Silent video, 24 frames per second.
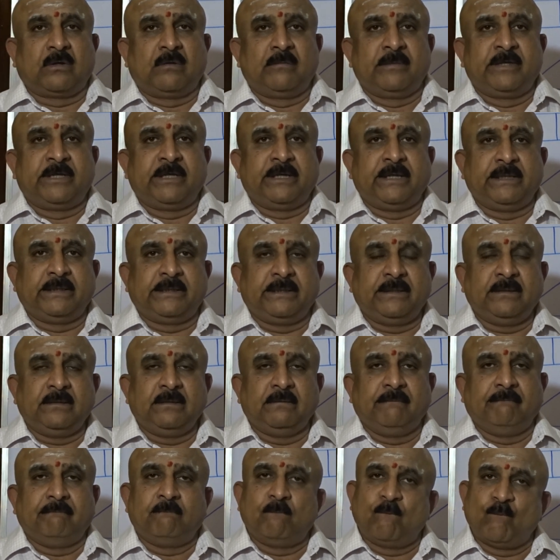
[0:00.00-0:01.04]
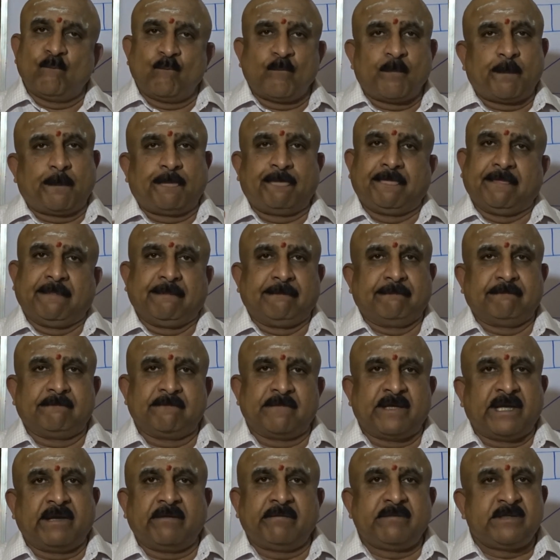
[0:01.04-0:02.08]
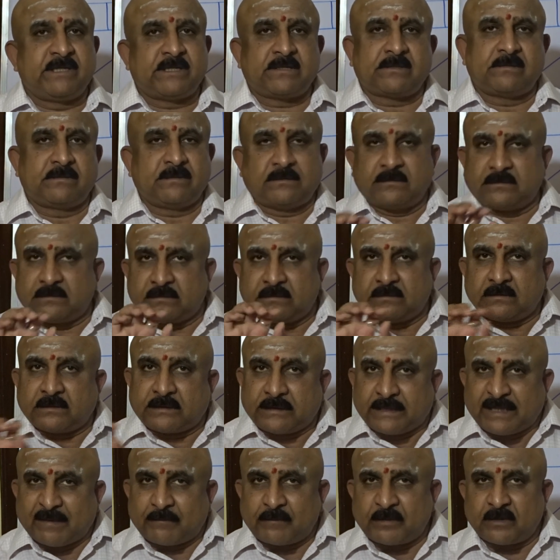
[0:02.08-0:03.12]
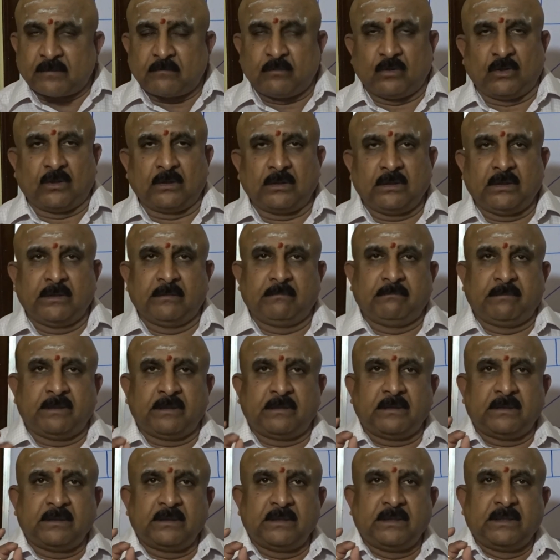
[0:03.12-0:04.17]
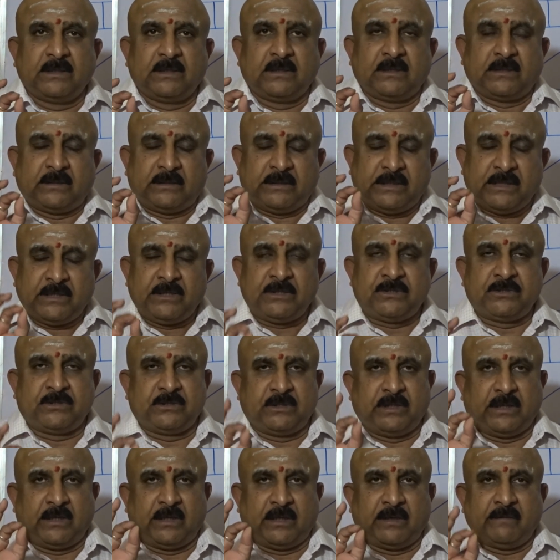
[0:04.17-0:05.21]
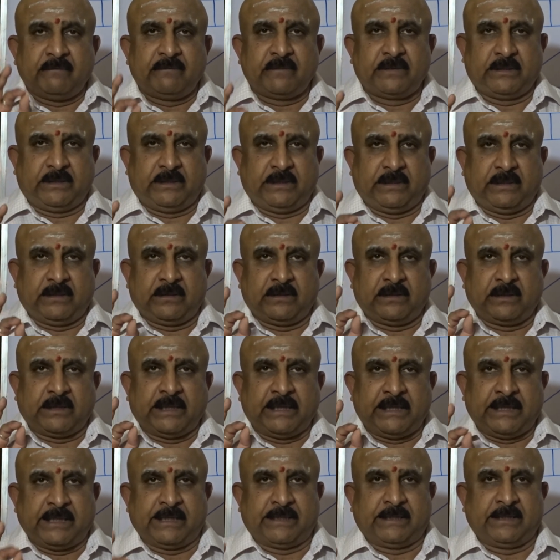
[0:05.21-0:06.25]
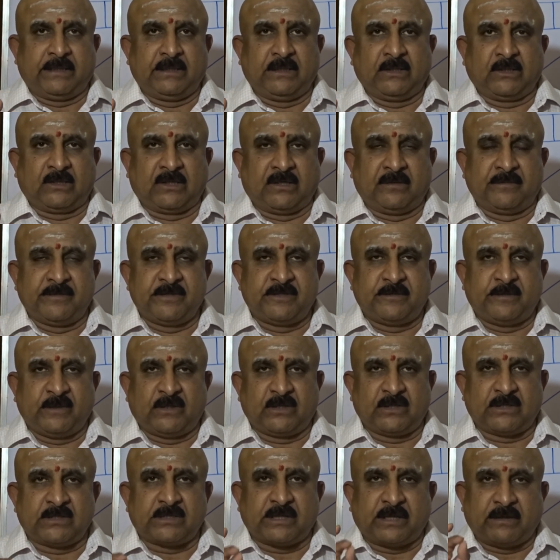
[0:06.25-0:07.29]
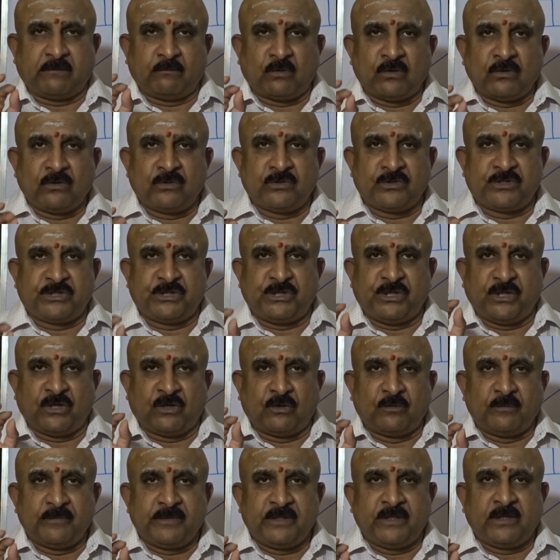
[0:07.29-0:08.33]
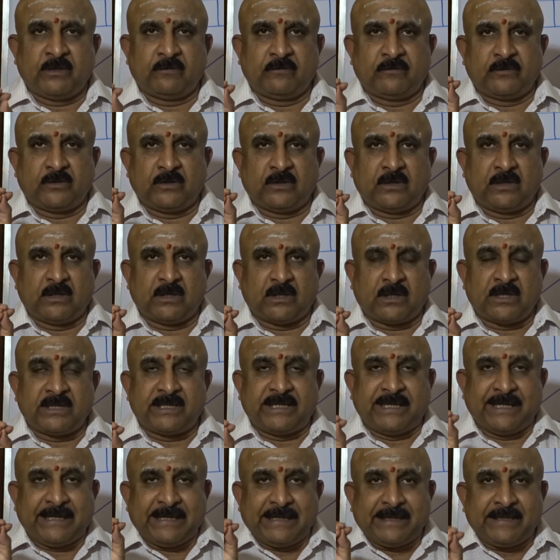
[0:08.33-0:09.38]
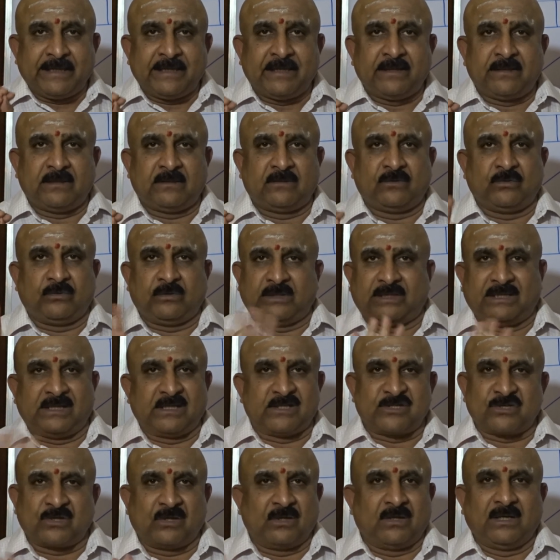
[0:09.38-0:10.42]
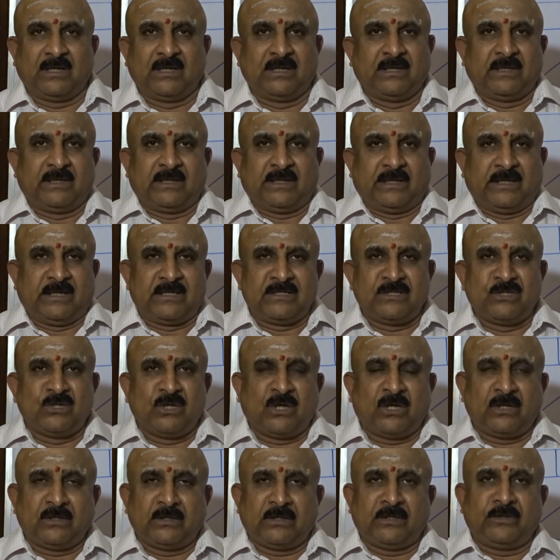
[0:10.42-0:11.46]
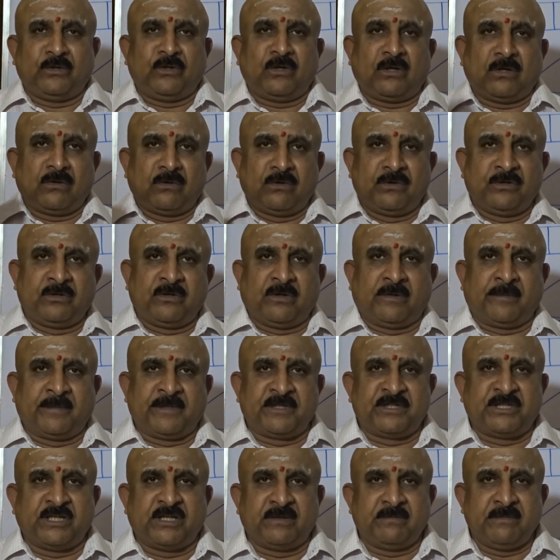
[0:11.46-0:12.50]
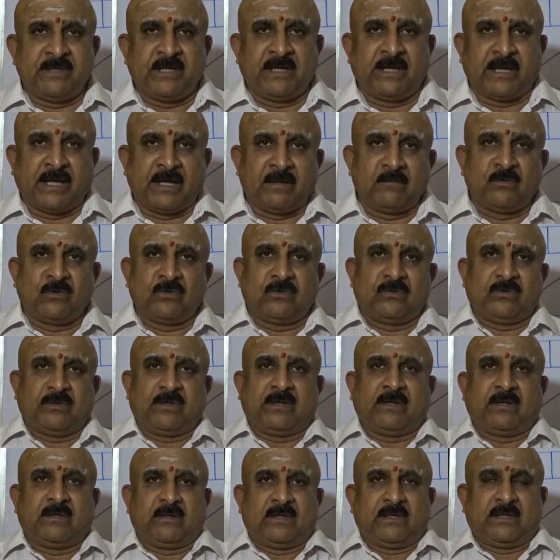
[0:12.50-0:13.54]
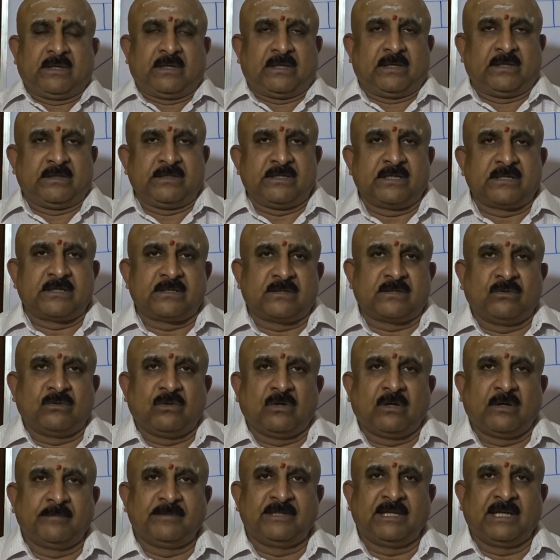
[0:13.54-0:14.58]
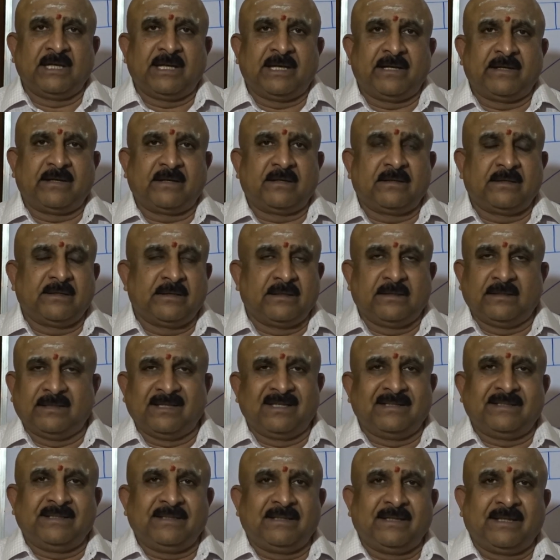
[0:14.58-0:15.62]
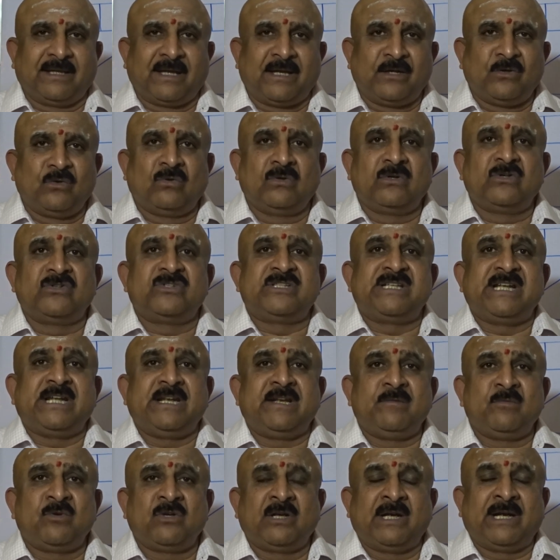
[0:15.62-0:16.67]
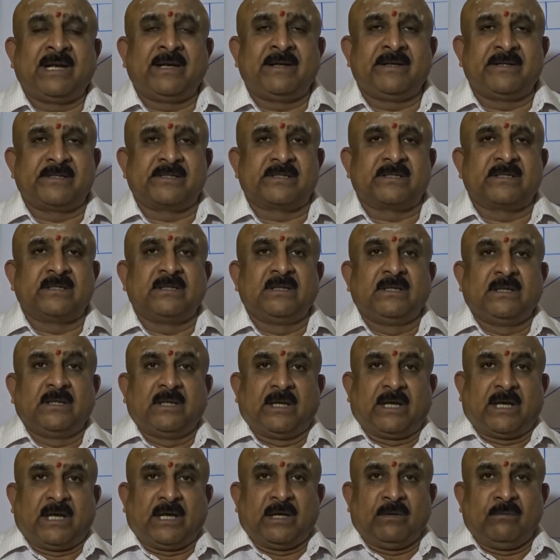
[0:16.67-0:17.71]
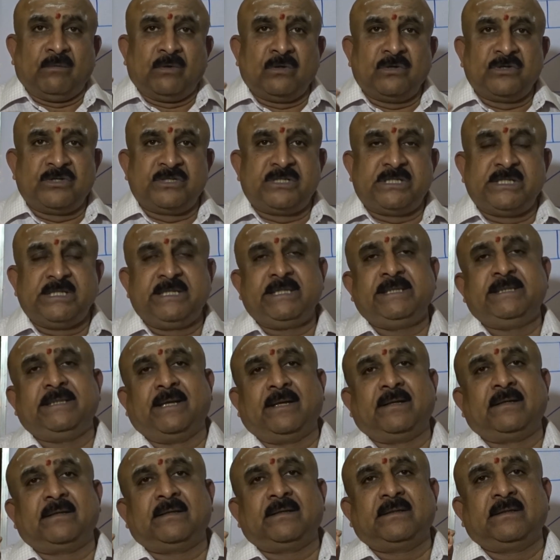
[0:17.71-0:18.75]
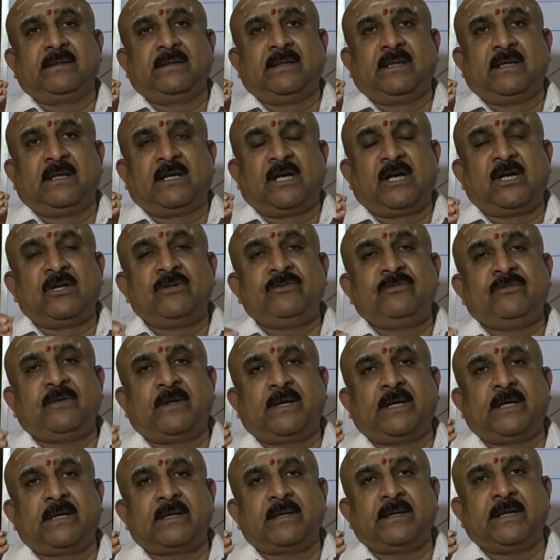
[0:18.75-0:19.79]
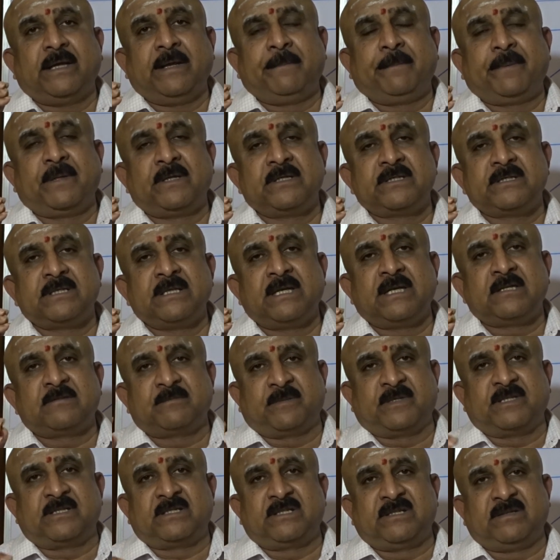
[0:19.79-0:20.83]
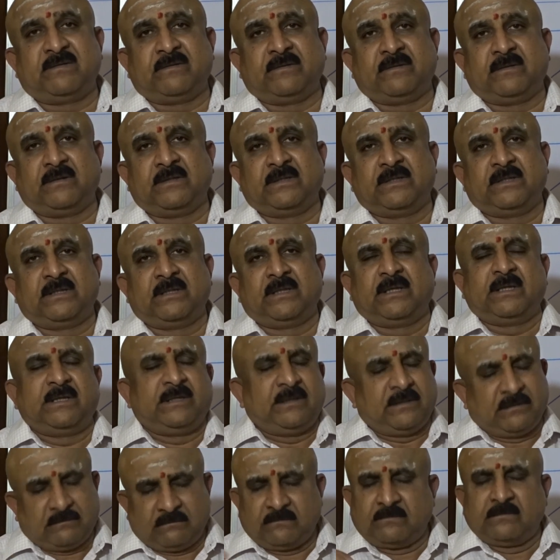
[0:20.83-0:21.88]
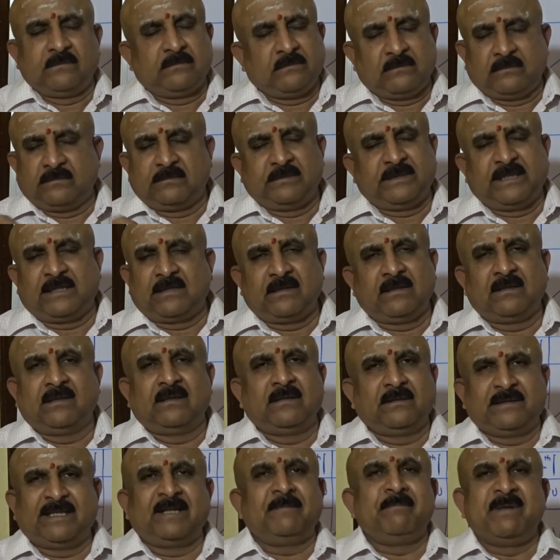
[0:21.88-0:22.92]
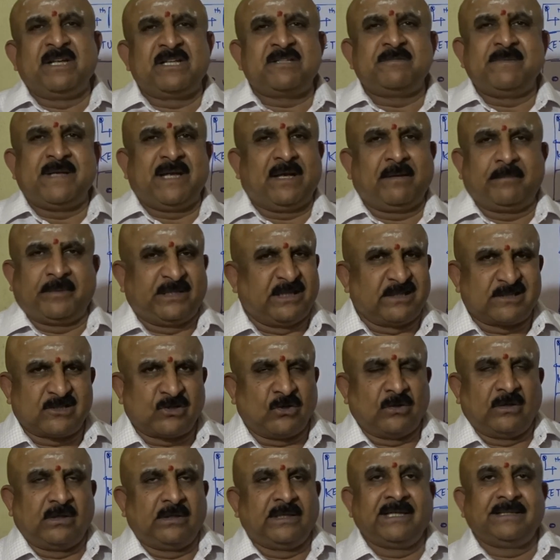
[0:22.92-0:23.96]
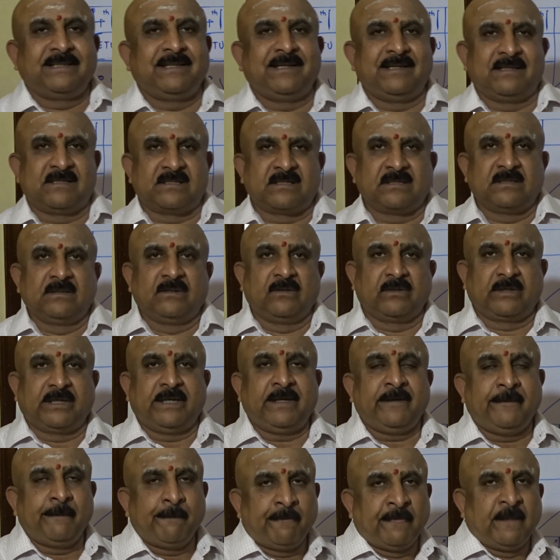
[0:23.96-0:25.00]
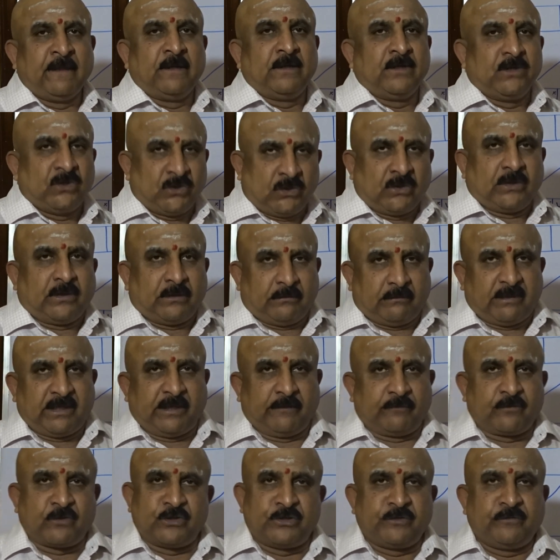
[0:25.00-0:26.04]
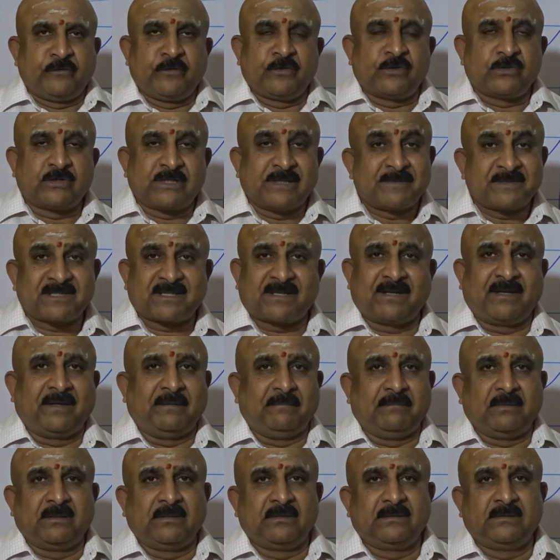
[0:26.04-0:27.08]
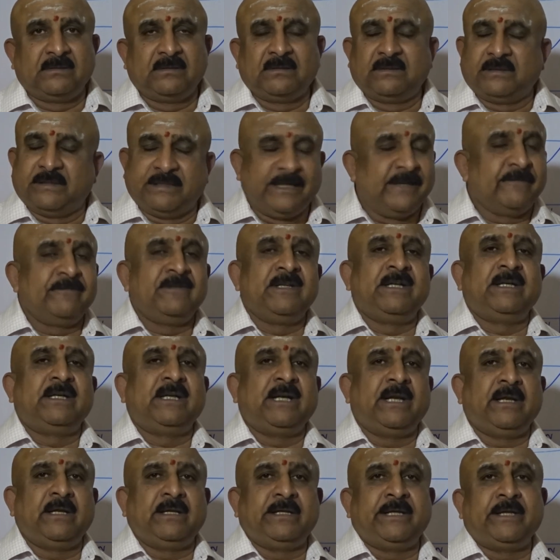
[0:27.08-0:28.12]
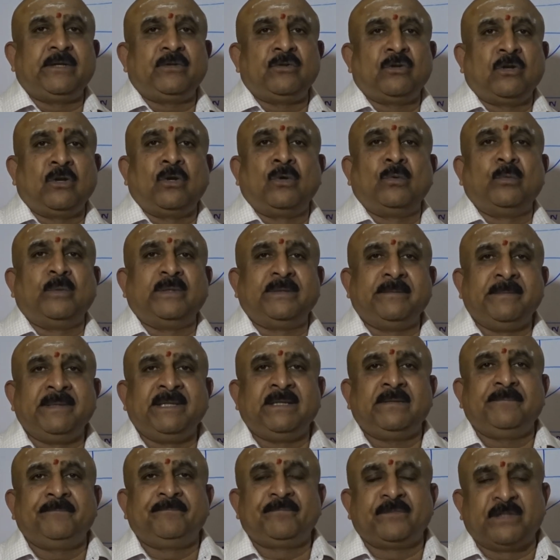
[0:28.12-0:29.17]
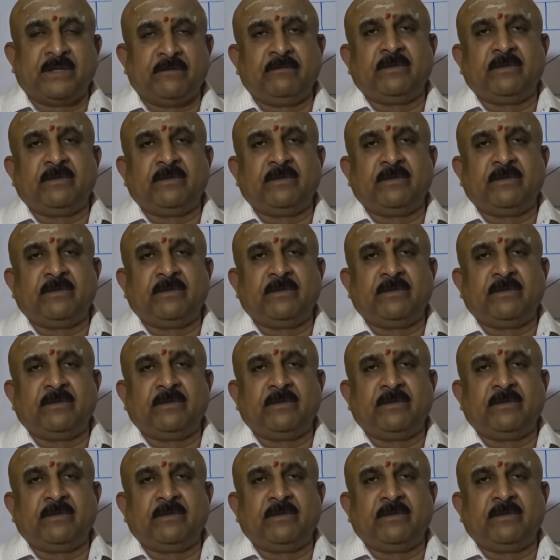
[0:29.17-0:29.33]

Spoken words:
you want to comment anything, I have just kept it blocked. But each day, every day, I attend the comments because I want to see how many of you all are dedicated to it. That's all. It is not that you are going to appreciate me and I am going to just go up the ladder. Nothing. I don't want to see any more ladders. I want to see that, how far a person has perceived. That makes me happy, that's all. Nothing else. Okay, no? But of course, if you subscribe, definitely I'll take you along with